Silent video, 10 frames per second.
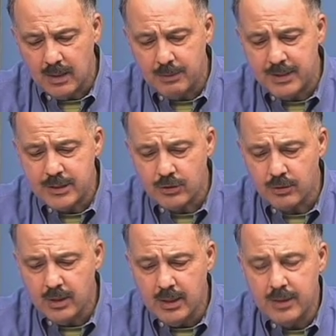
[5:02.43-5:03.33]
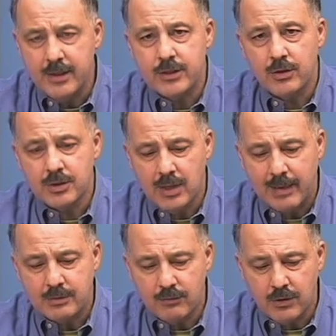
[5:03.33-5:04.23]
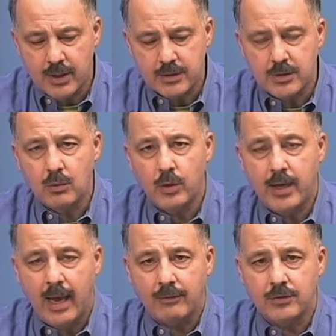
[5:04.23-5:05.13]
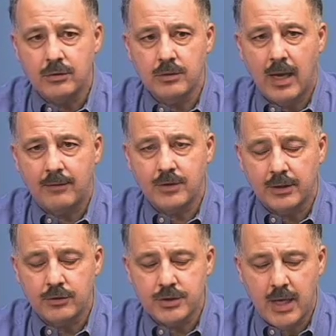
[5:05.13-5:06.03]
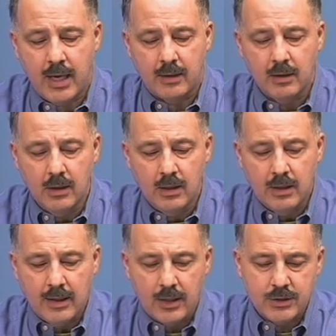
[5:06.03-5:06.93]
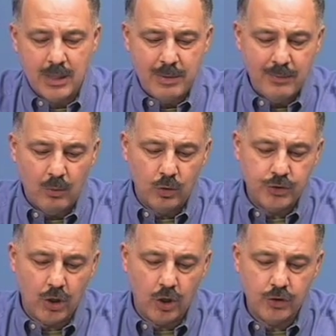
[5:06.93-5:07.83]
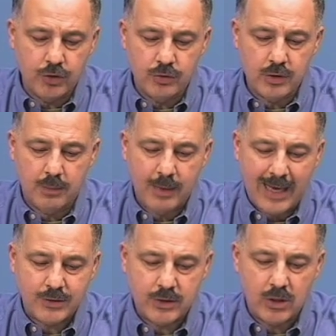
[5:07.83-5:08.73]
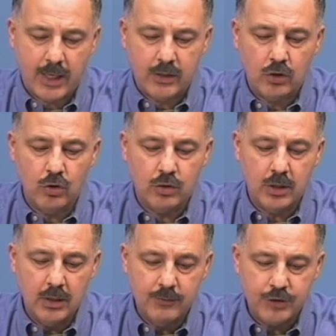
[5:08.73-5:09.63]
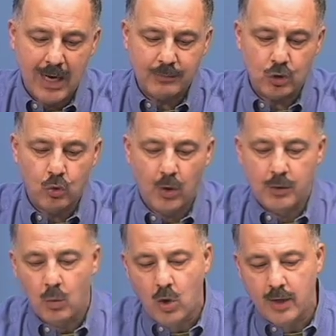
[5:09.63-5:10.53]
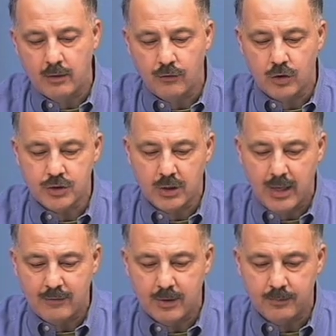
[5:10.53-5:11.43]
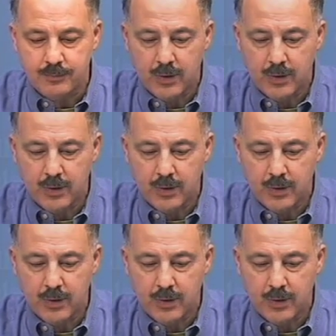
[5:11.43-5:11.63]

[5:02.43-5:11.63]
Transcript: But these are the types of things that we have to understand. Now, some people will turn to a passage like Luke chapter 21, verse 11.